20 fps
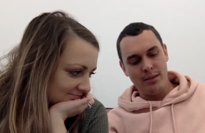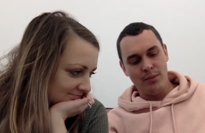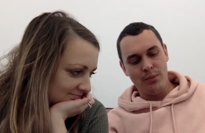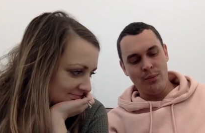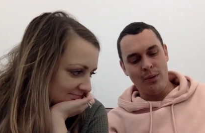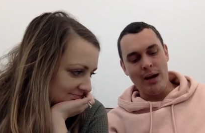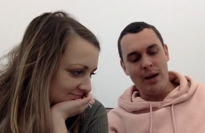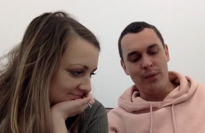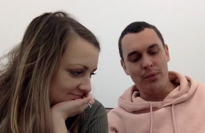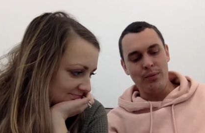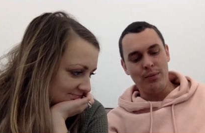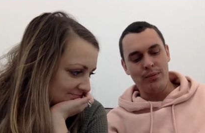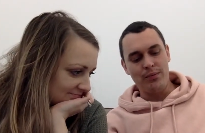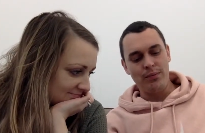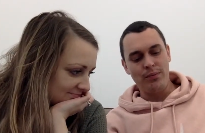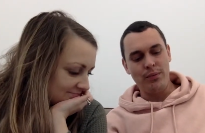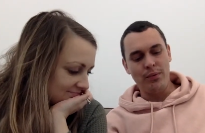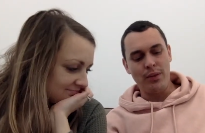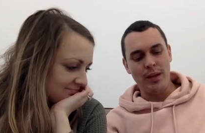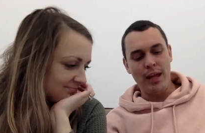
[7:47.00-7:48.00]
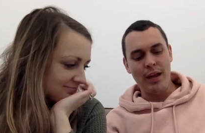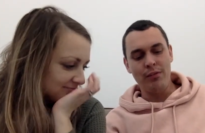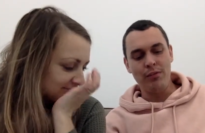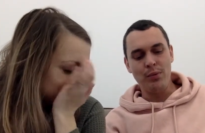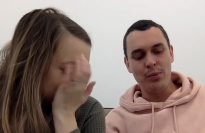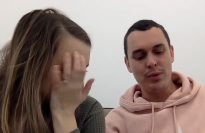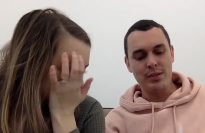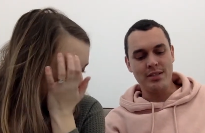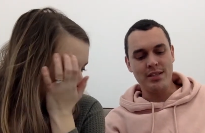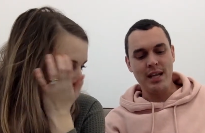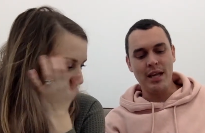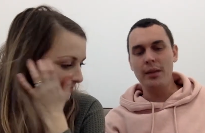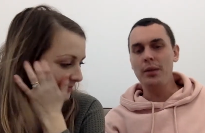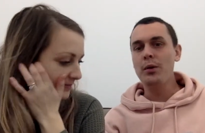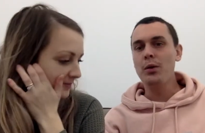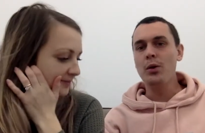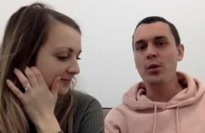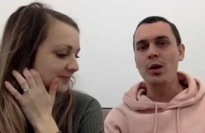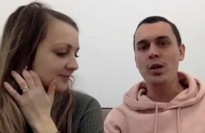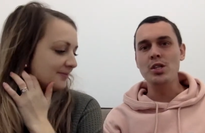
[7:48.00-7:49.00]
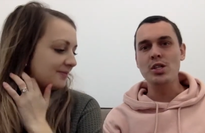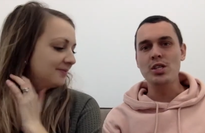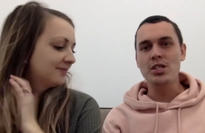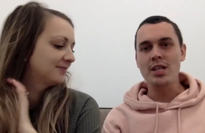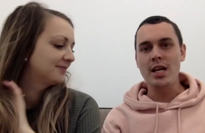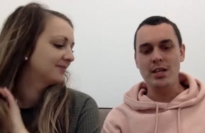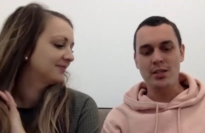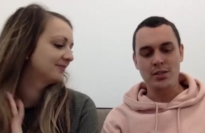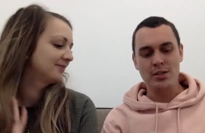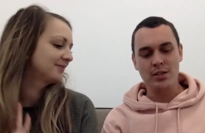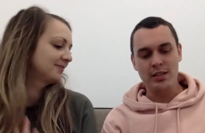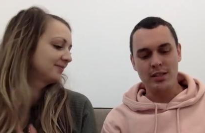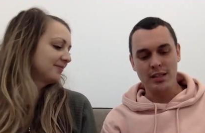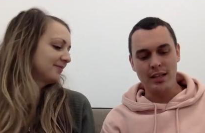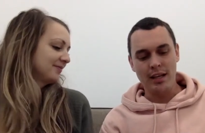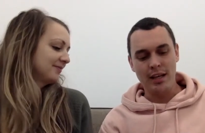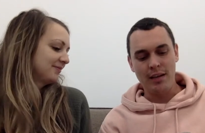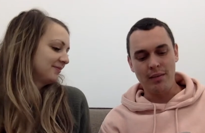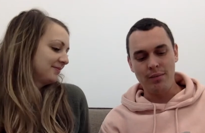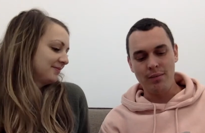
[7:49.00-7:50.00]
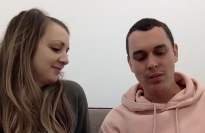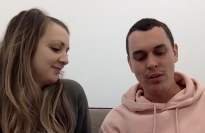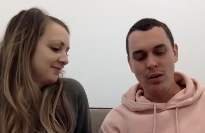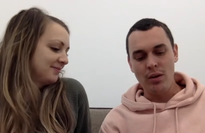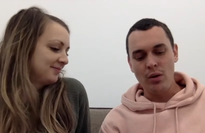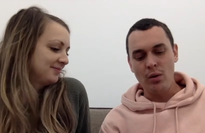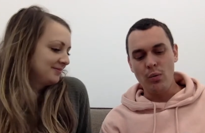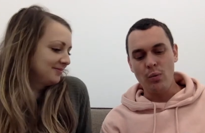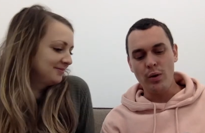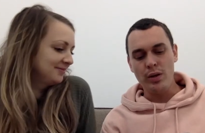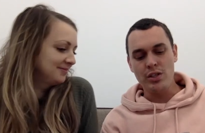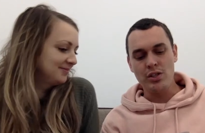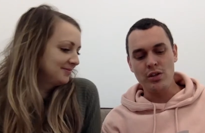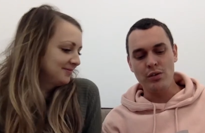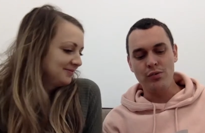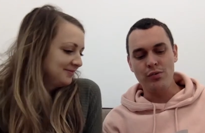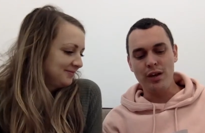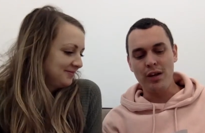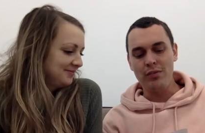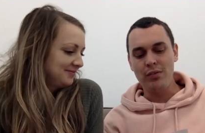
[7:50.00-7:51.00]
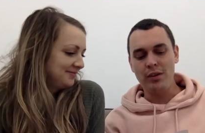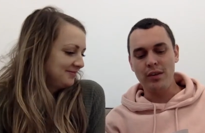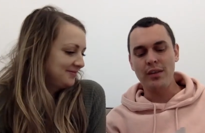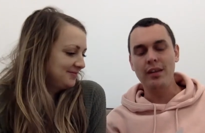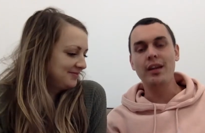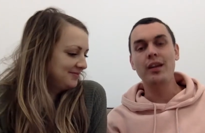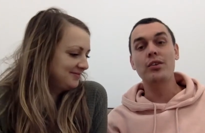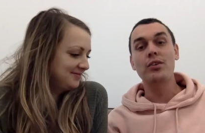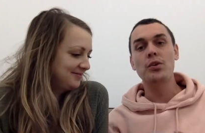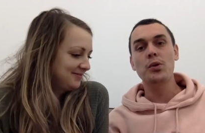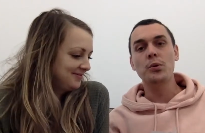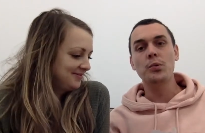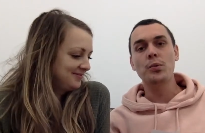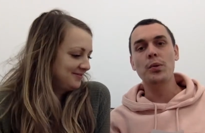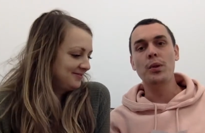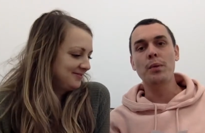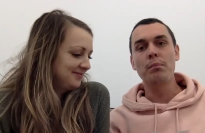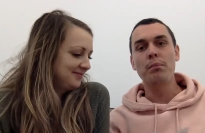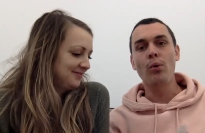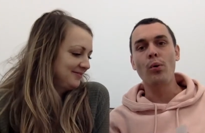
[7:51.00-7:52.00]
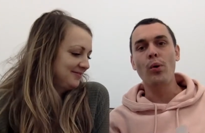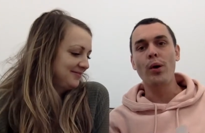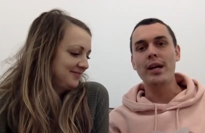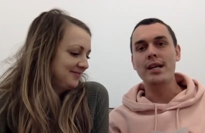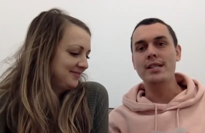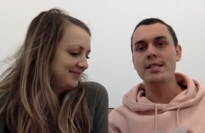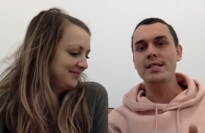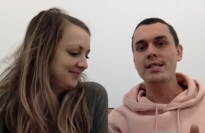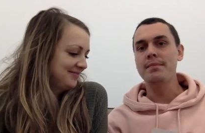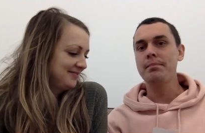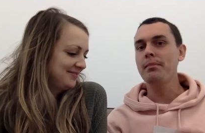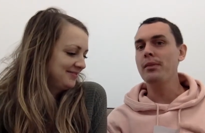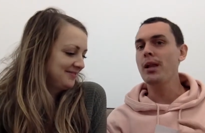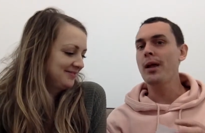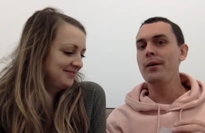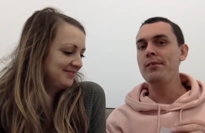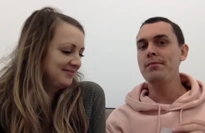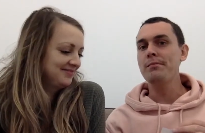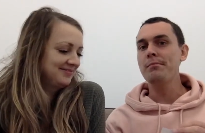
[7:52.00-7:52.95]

Speaker 1: Wow, everyone's getting their questions answered today. What's your favorite thing to do with the boys? Love